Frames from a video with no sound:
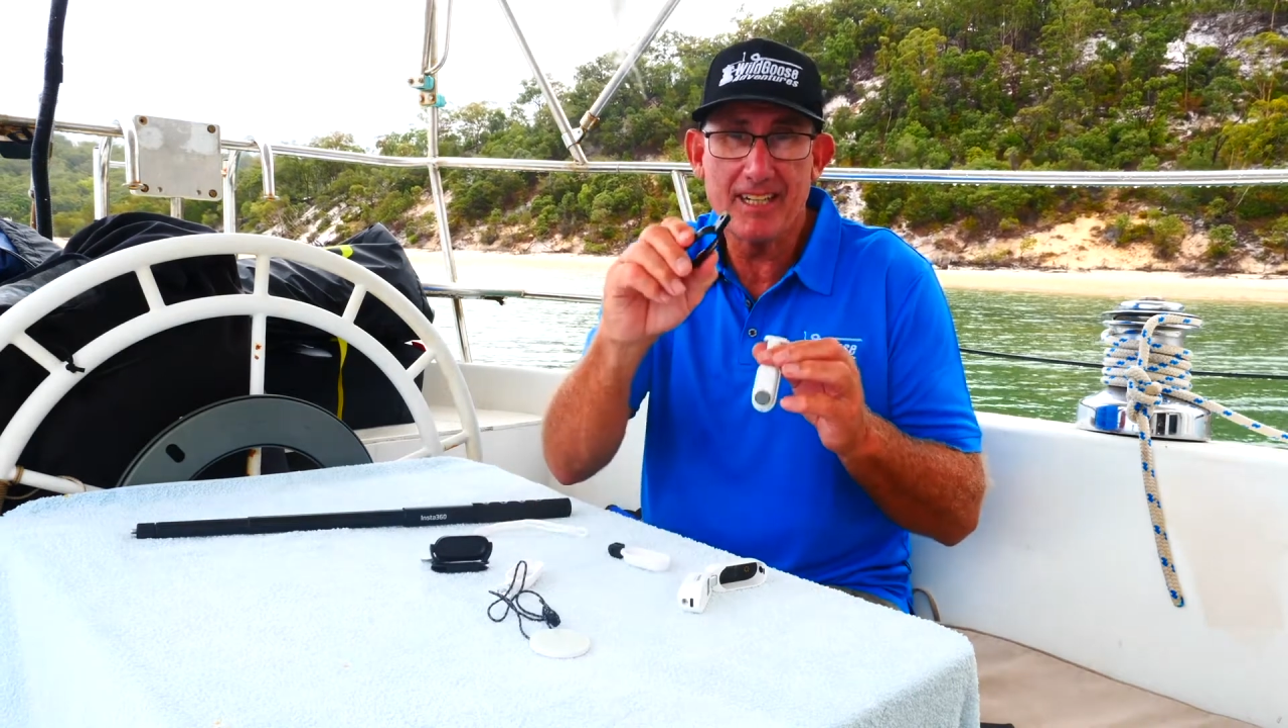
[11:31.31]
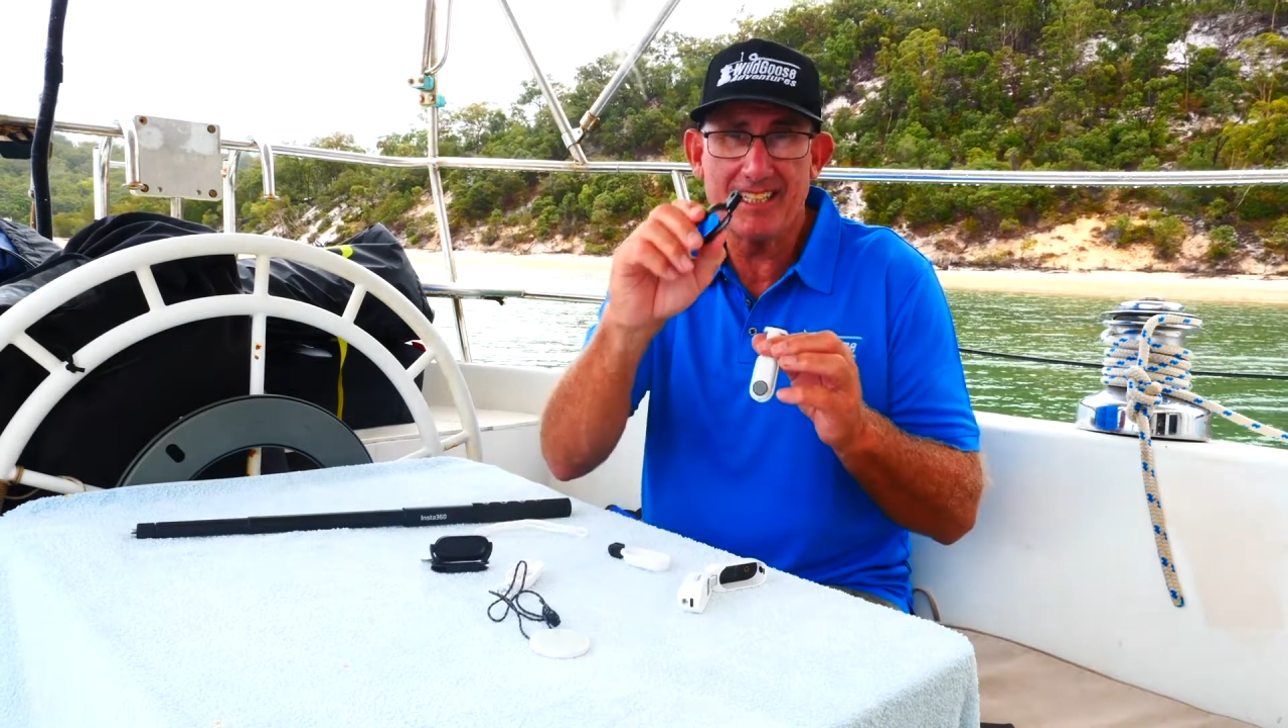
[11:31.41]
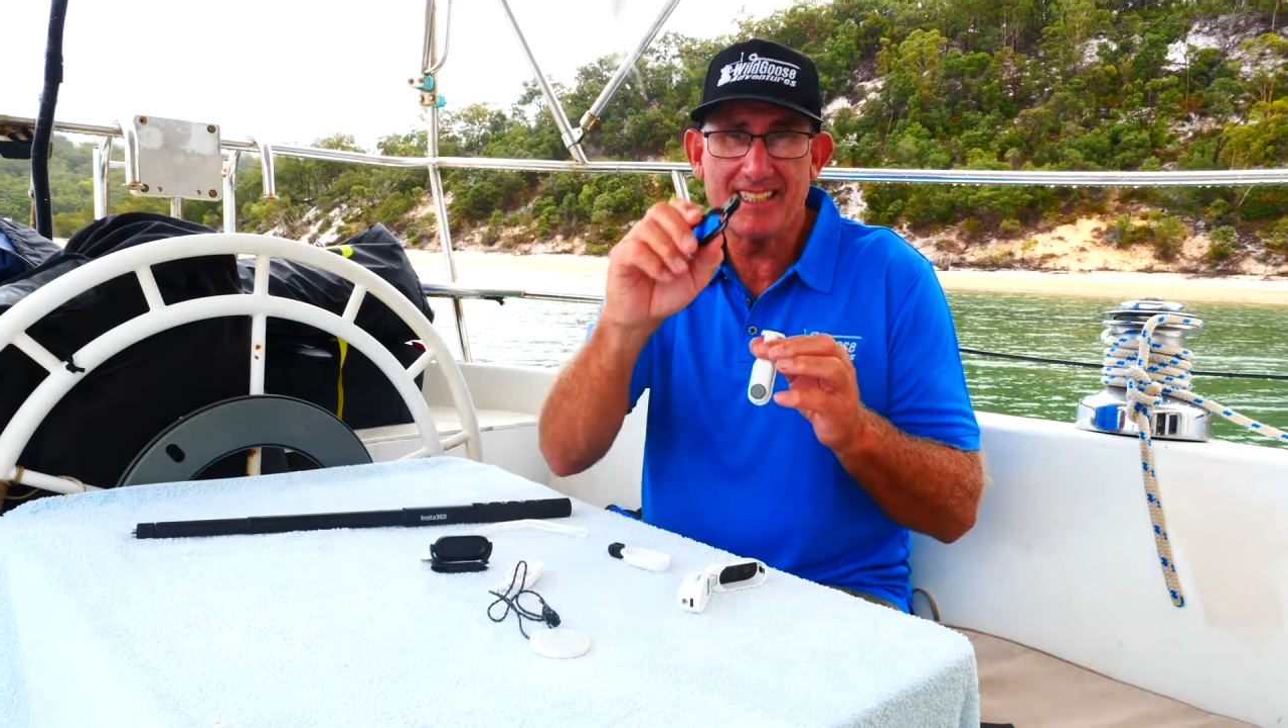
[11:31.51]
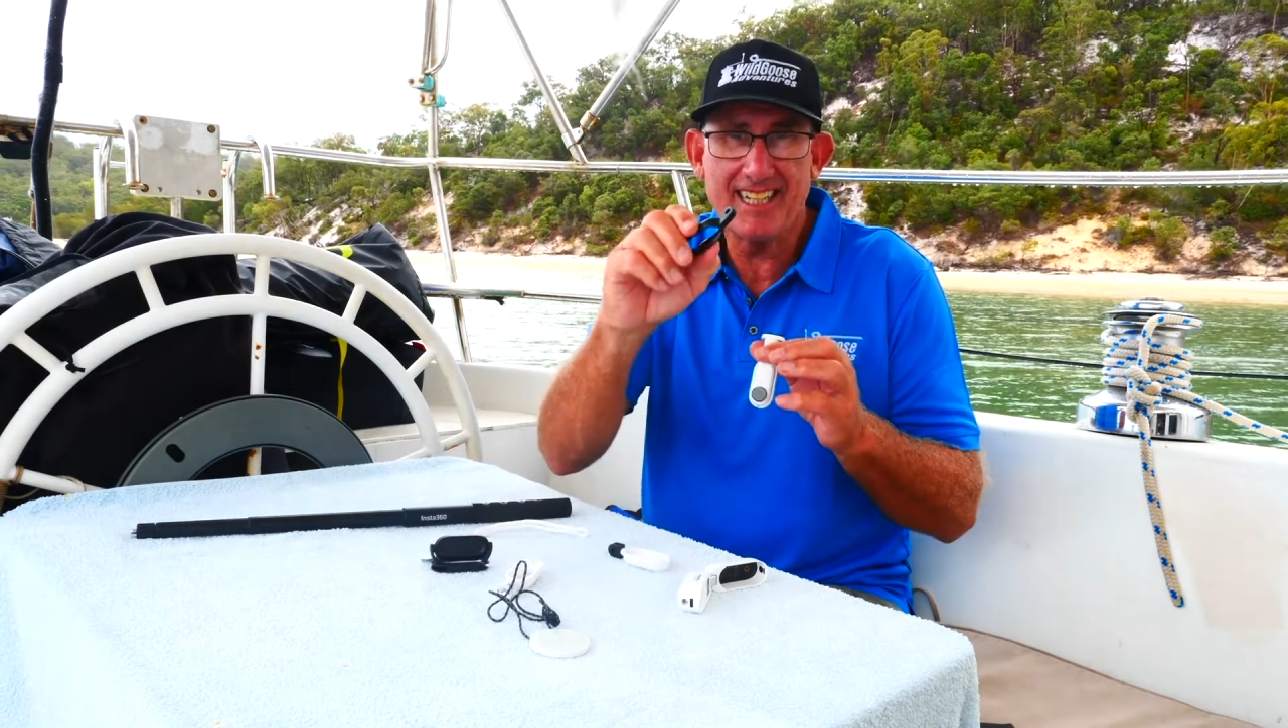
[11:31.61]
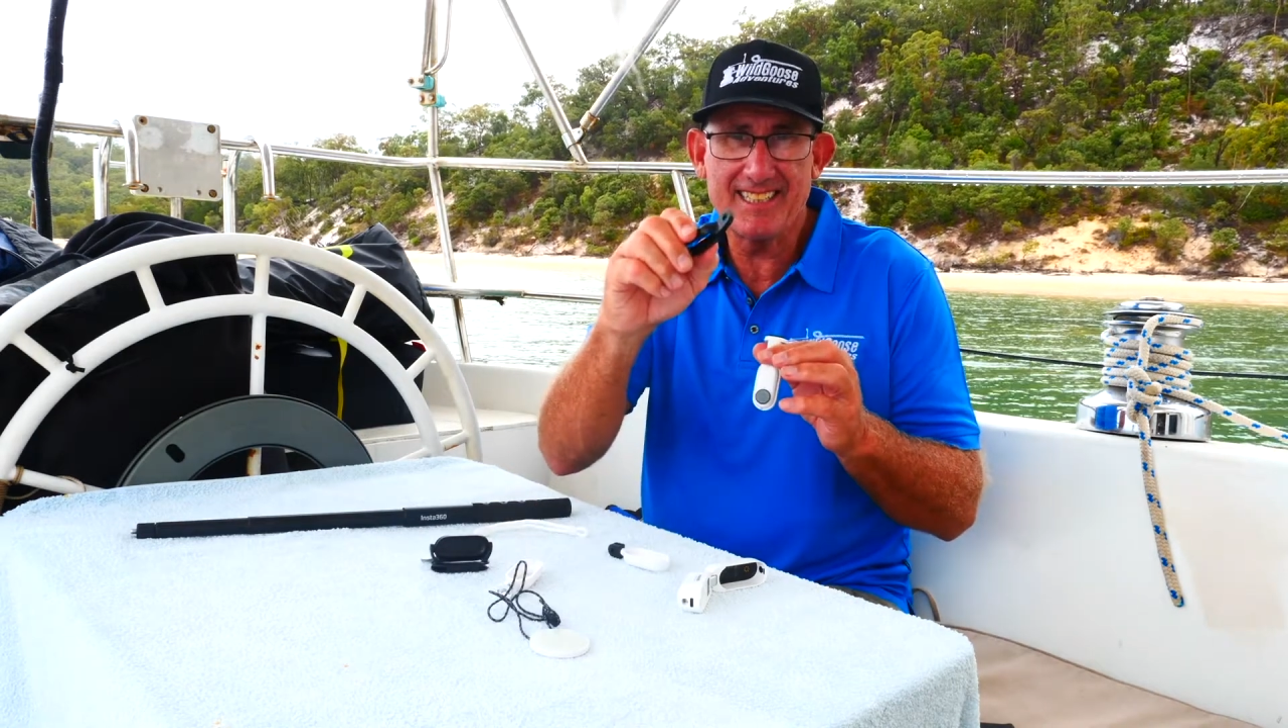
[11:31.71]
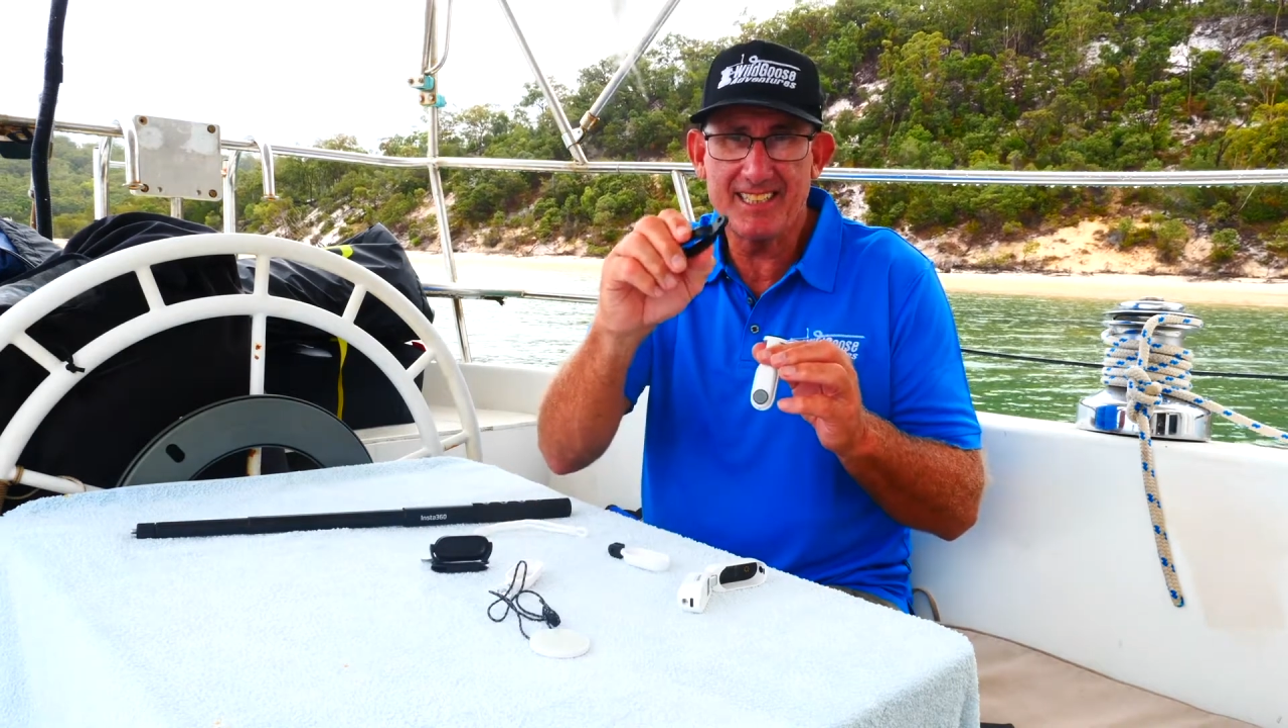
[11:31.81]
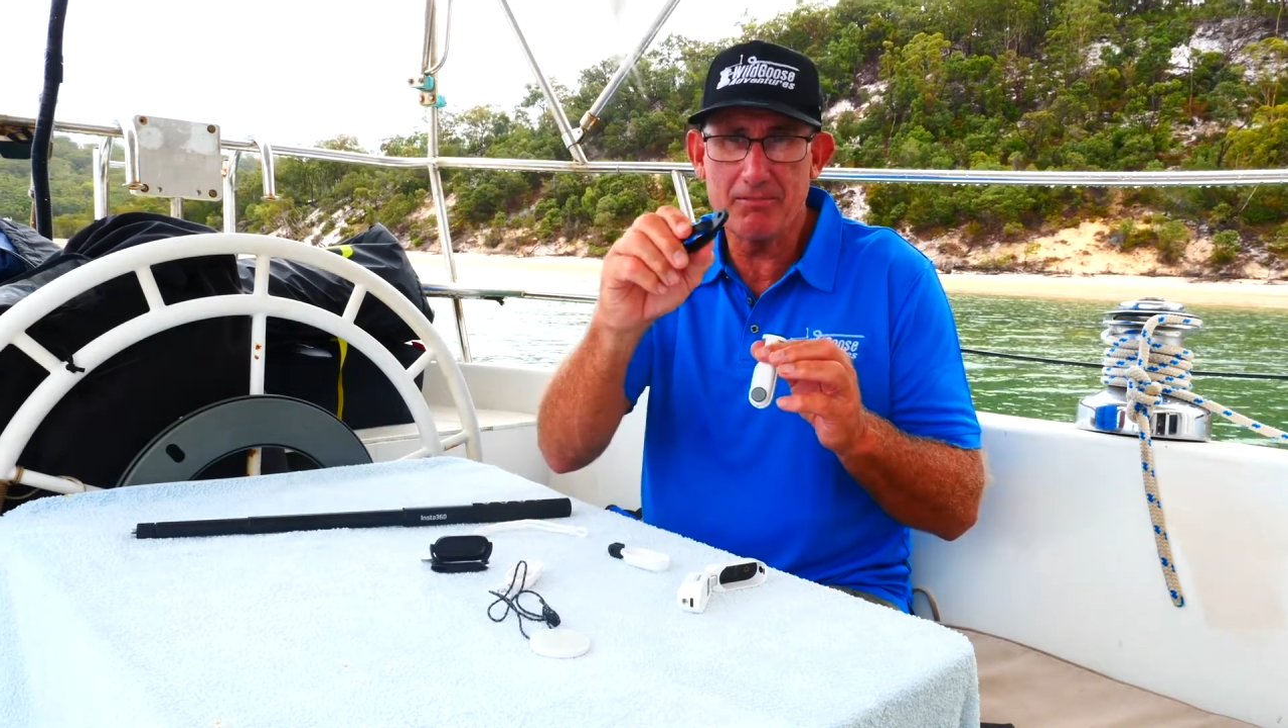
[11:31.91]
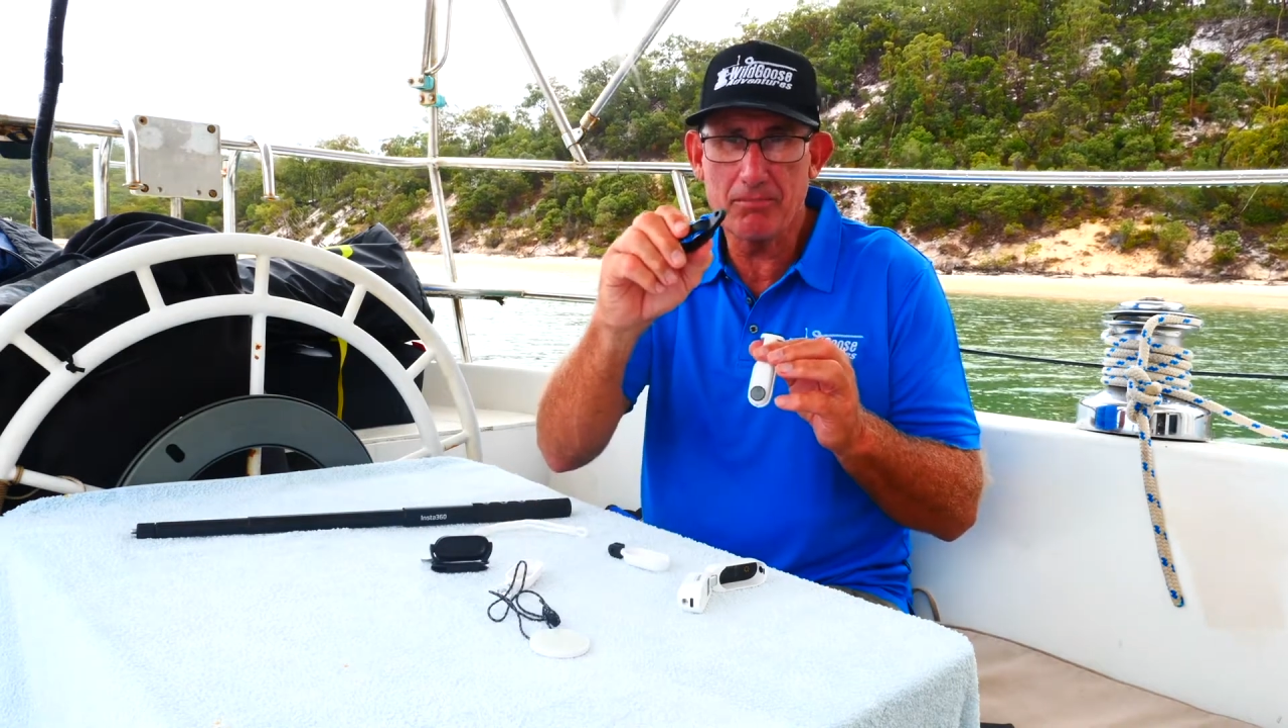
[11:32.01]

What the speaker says: attach it